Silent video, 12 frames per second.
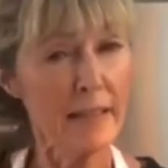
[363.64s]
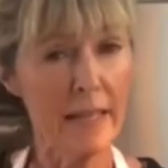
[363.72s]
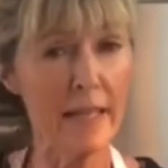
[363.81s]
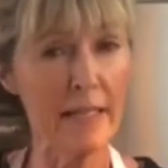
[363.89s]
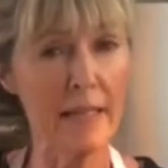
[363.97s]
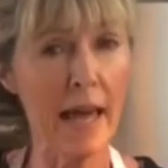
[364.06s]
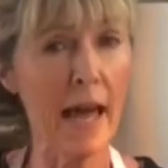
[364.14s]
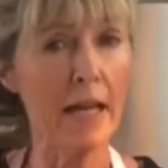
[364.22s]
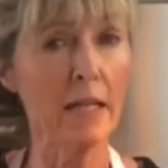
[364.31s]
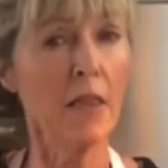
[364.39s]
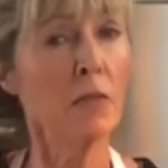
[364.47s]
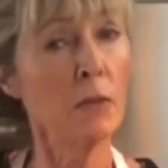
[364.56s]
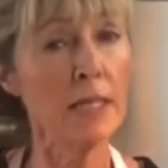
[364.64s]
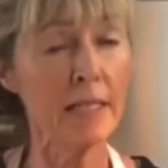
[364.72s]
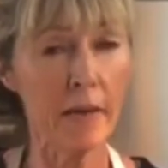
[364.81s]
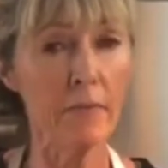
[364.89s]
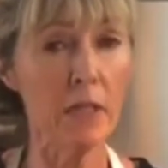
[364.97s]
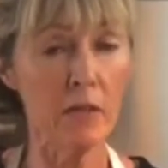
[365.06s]
these at
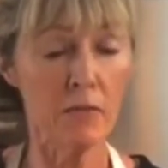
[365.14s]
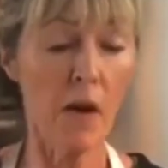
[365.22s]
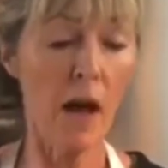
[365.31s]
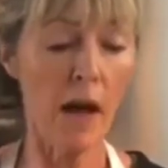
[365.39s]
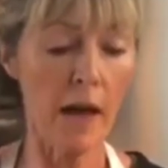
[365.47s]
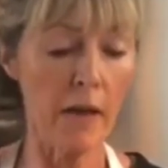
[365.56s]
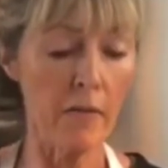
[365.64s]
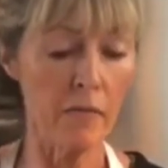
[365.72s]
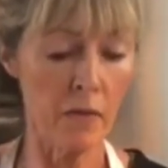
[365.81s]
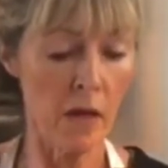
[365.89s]
375,